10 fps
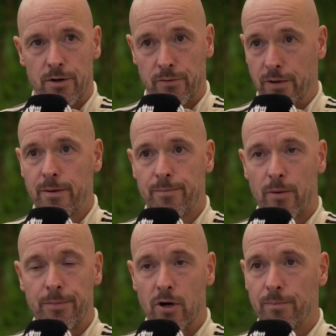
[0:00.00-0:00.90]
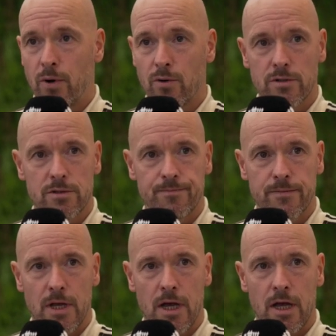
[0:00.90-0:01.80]
A really proper opponent.
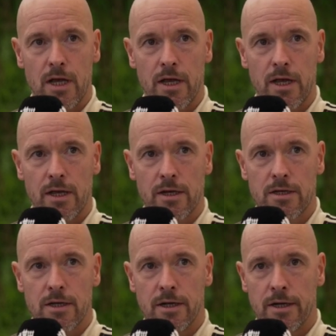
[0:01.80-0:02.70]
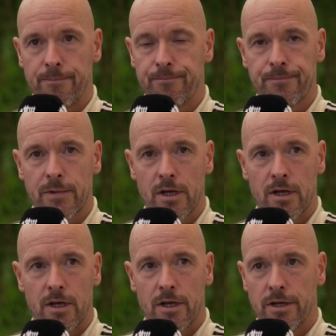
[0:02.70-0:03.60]
And
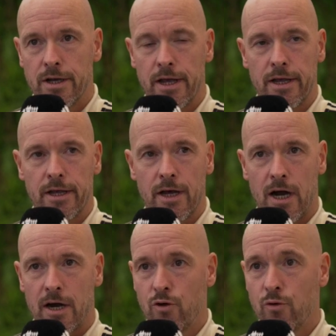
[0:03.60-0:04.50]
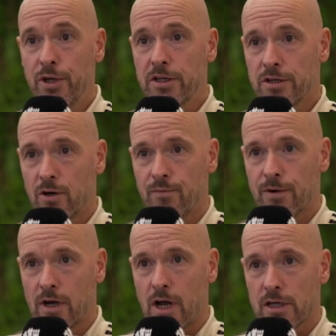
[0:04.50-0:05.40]
they are unbeaten over
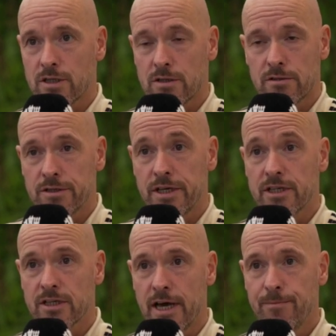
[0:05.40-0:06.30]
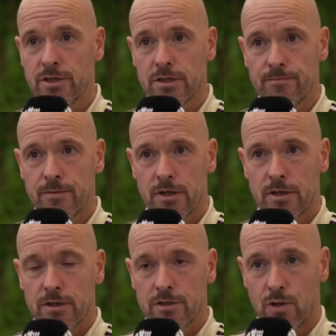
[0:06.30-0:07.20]
the last 6 games.
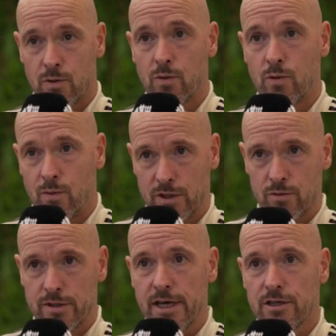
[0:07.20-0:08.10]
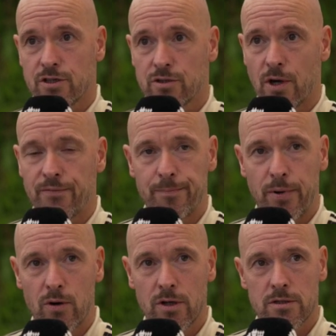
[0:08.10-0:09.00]
So what you say, it's a tough
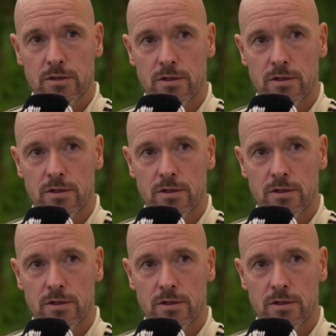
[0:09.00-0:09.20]
opponent,